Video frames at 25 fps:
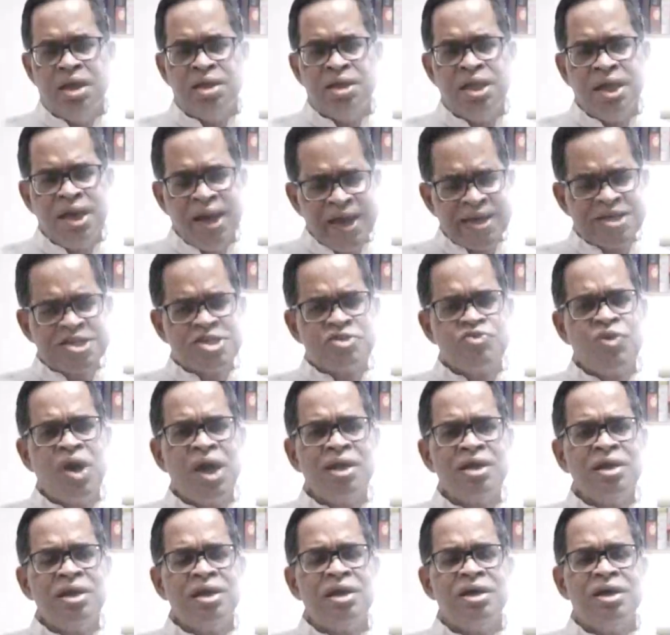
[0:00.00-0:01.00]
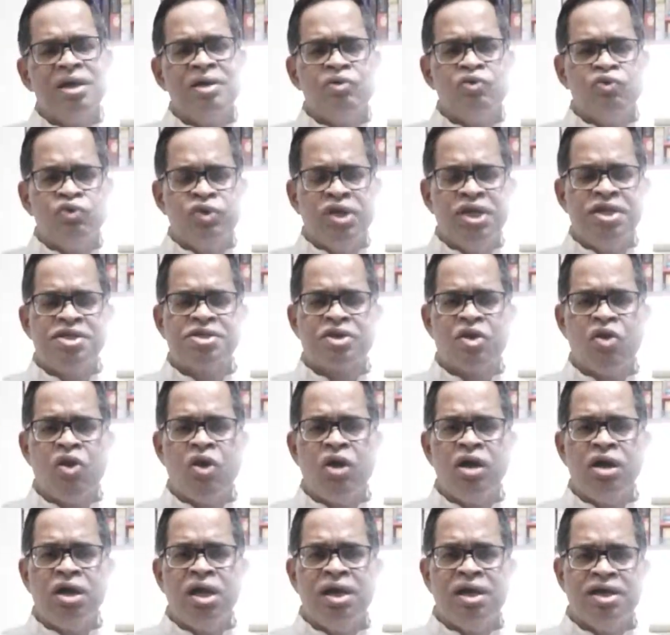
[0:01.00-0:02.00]
The next one is
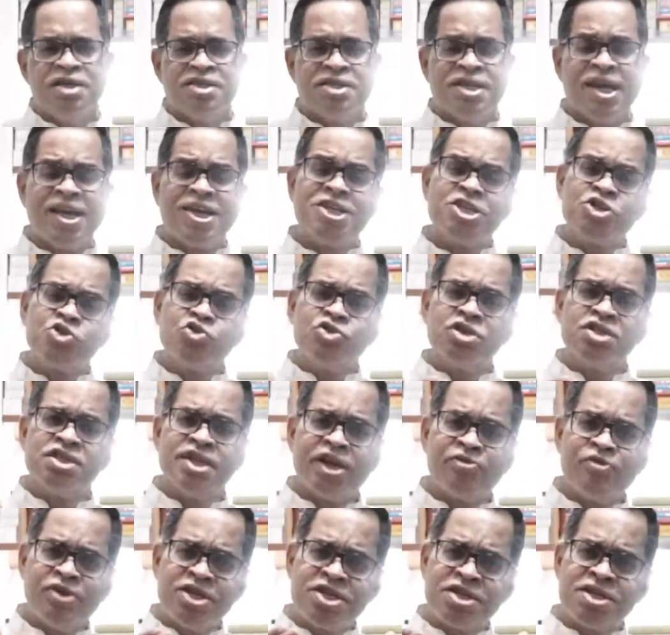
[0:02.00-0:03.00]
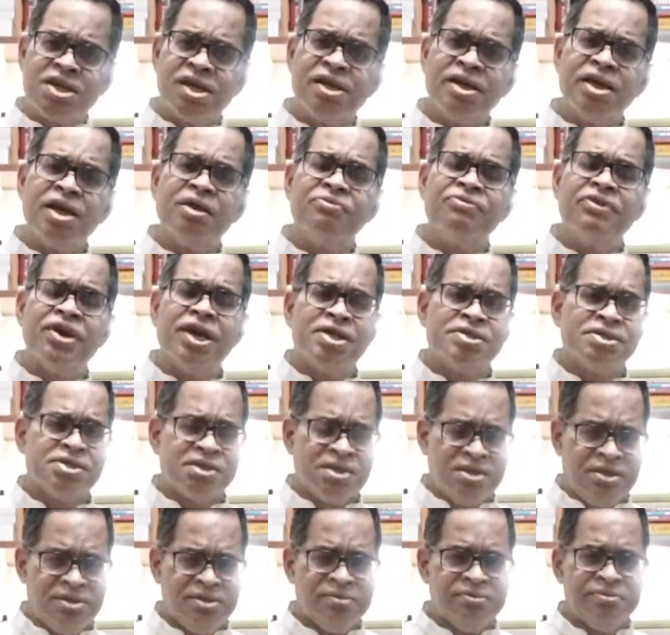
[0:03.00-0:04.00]
called sequestrial
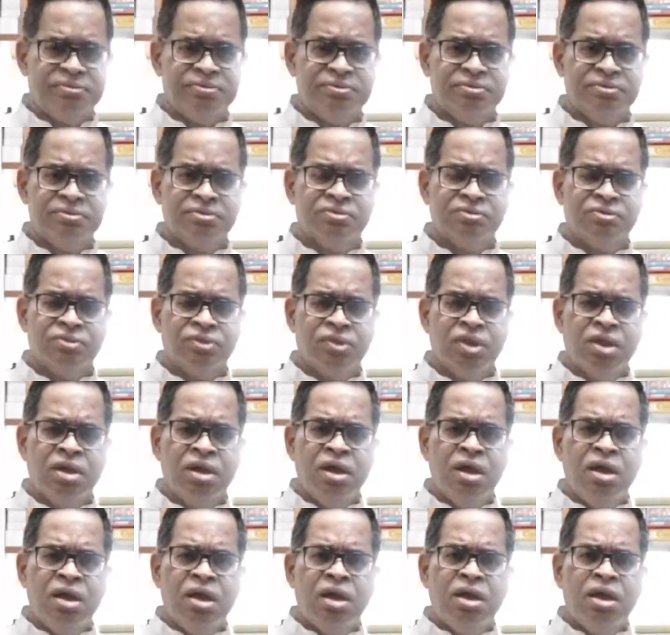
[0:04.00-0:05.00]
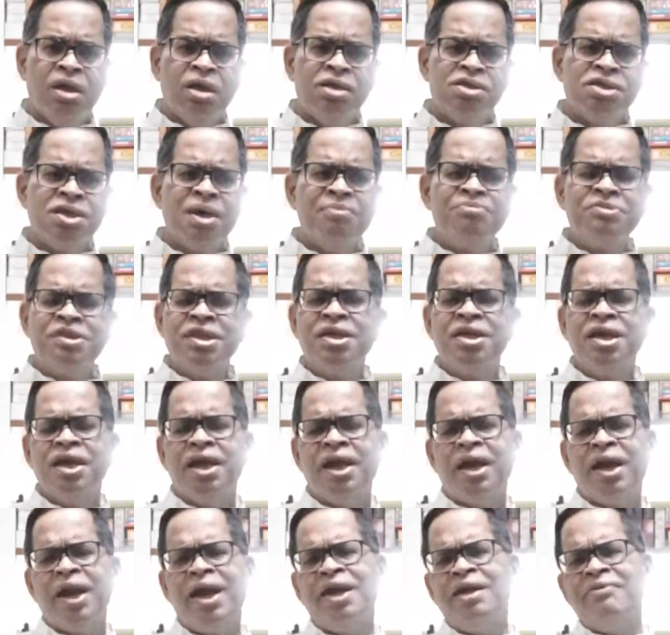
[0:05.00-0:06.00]
fallacy. Something
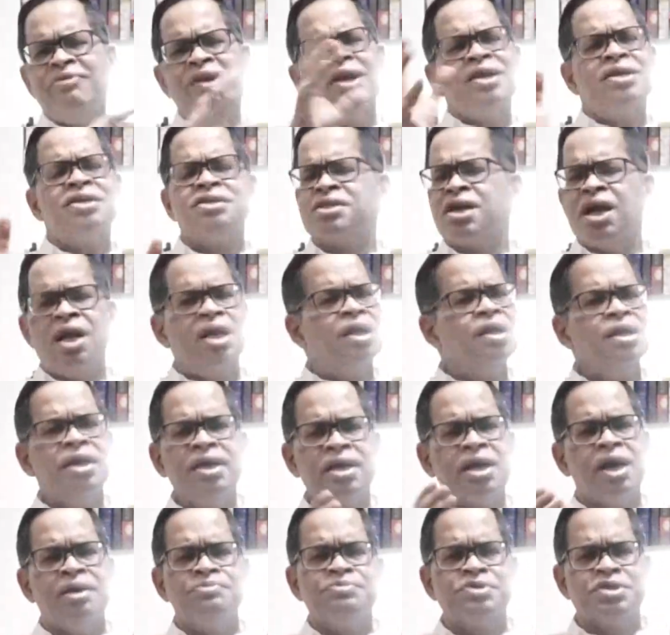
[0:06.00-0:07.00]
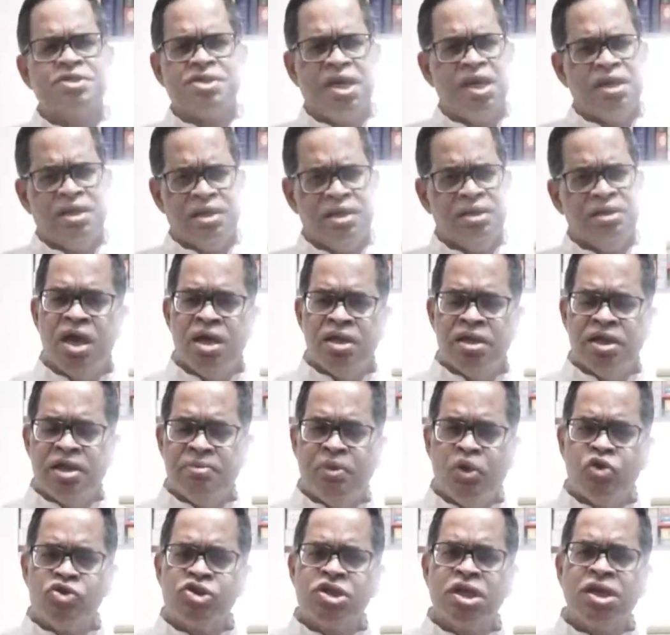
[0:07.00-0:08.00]
irrelevant suddenly comes in. The
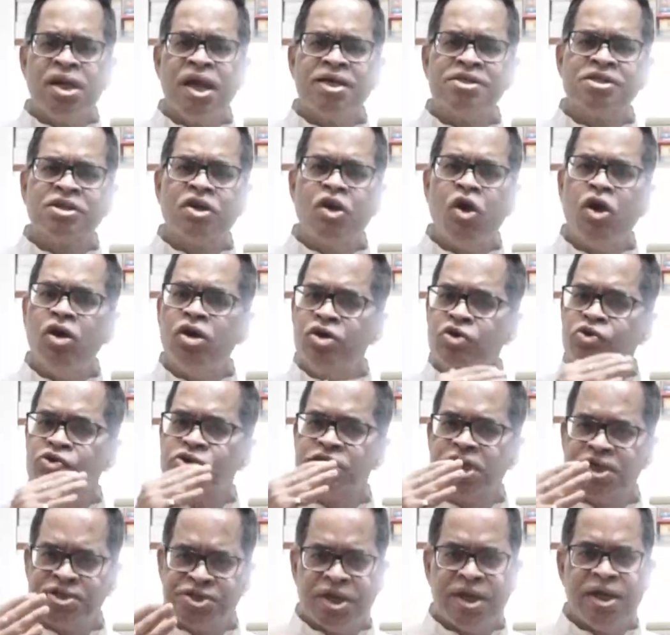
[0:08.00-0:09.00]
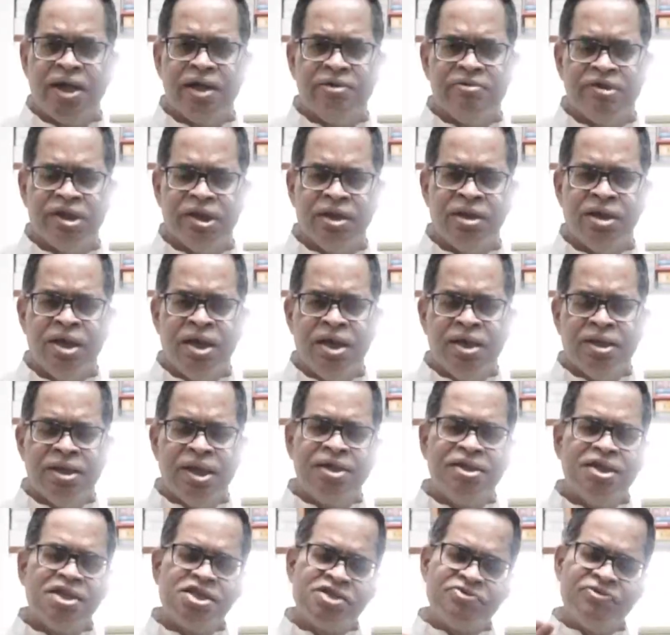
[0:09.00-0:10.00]
motion has gone to such a level
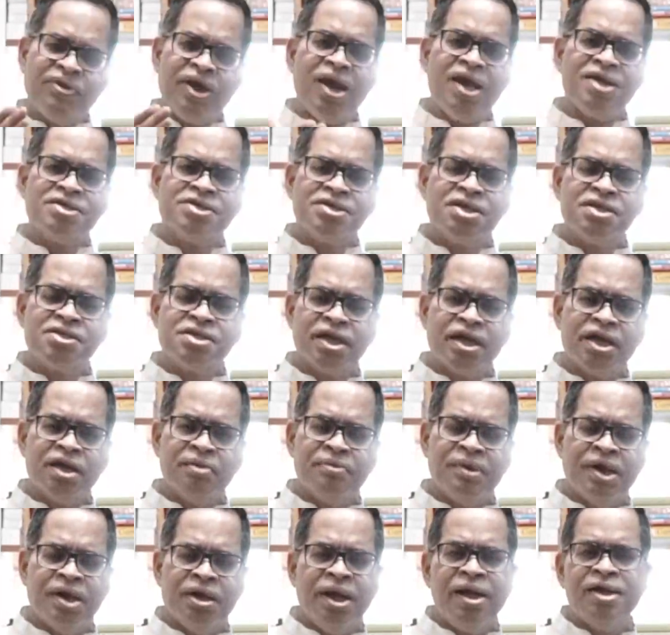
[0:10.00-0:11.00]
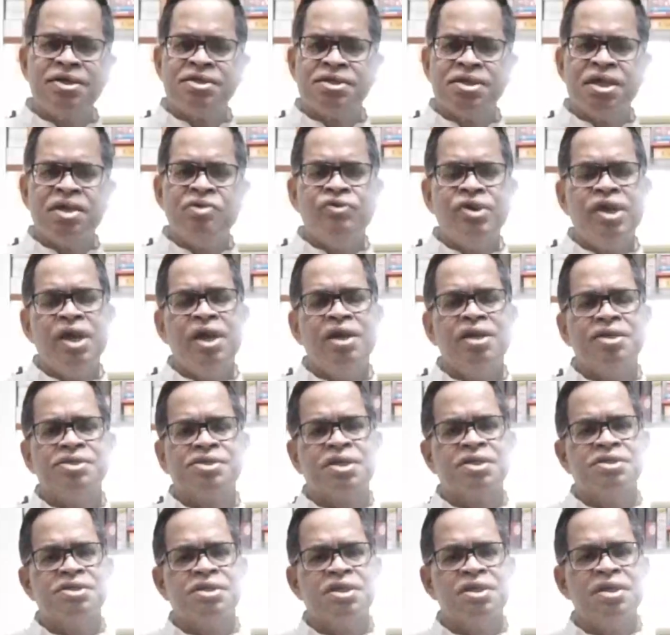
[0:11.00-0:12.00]
that this fallacious agreement, let us say we are
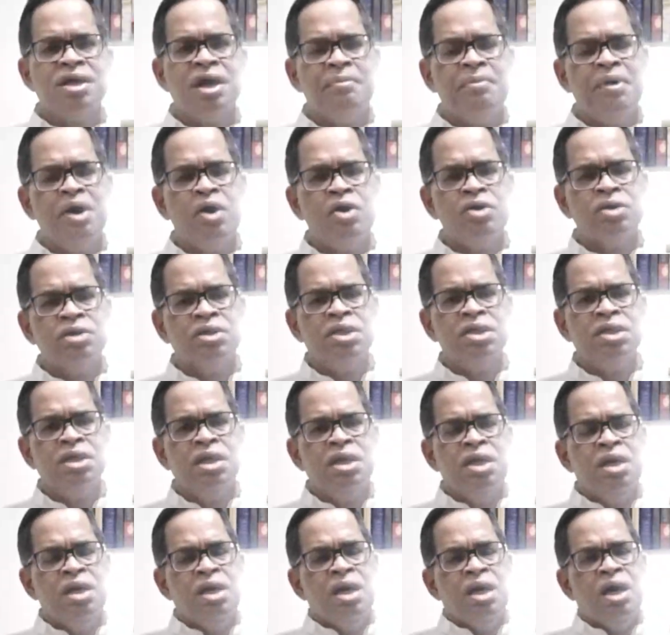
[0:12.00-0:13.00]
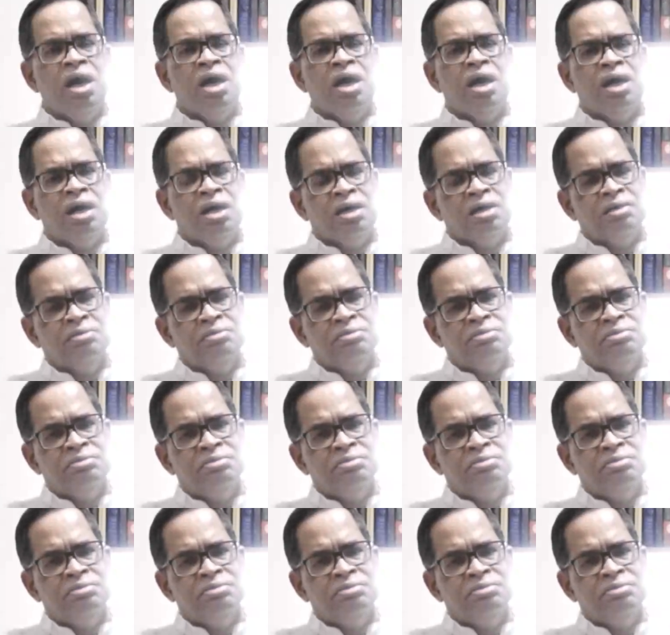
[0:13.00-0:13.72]
discussing about the uh,